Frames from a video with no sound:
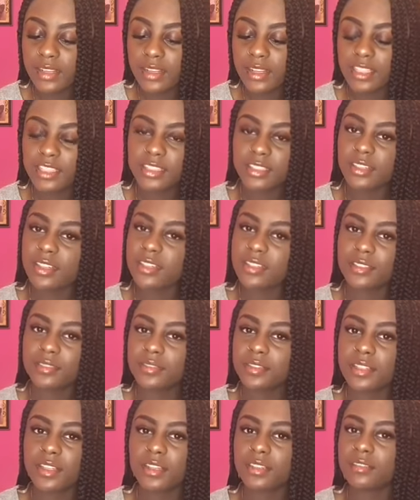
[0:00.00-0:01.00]
Actually, no, I don't
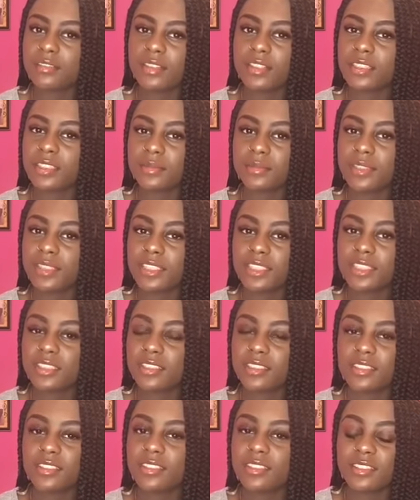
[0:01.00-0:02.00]
think I'd really smash.
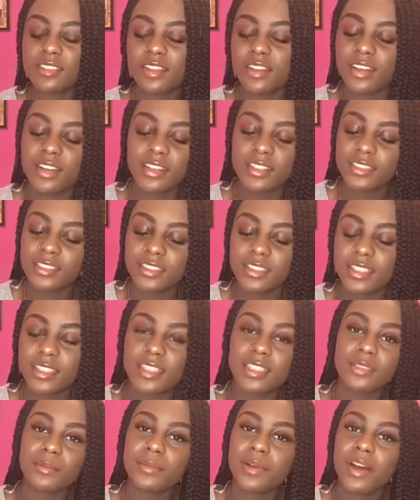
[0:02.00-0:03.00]
now. no, sorry,
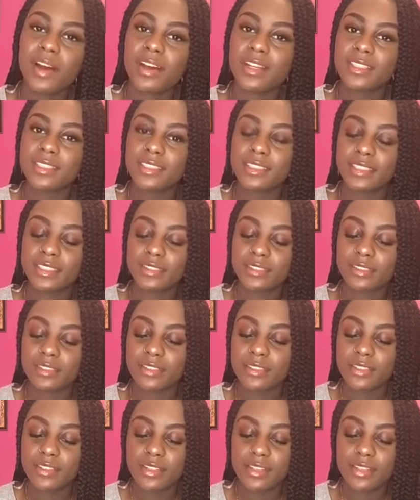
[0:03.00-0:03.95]
that's past still.